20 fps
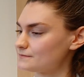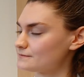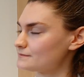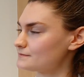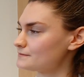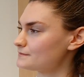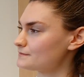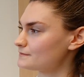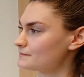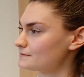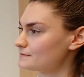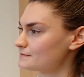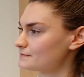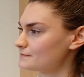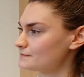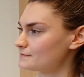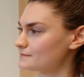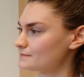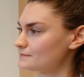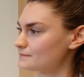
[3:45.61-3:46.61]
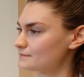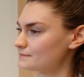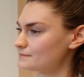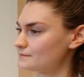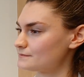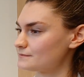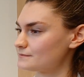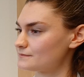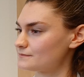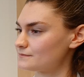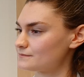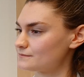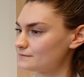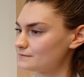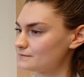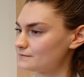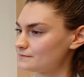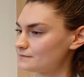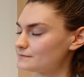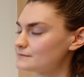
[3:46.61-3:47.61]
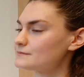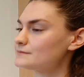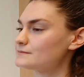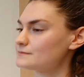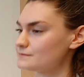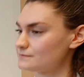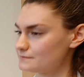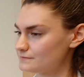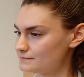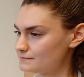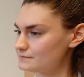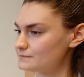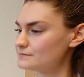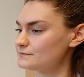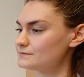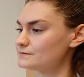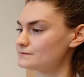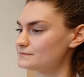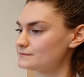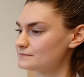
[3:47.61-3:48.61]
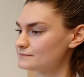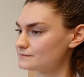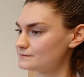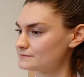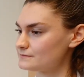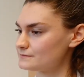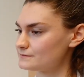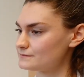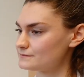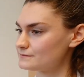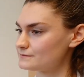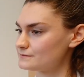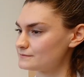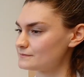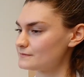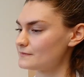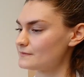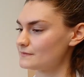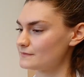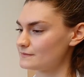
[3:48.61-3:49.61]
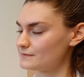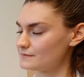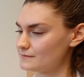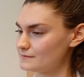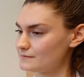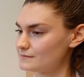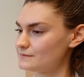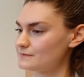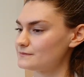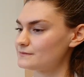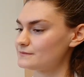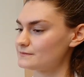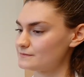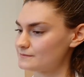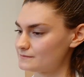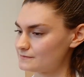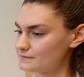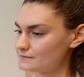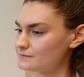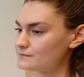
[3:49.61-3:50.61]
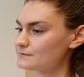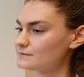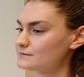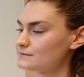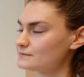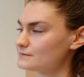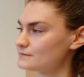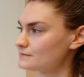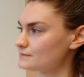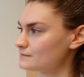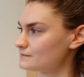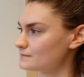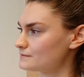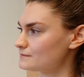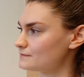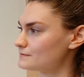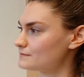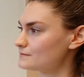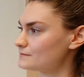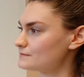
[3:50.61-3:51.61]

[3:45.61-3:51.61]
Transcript: (not speaking)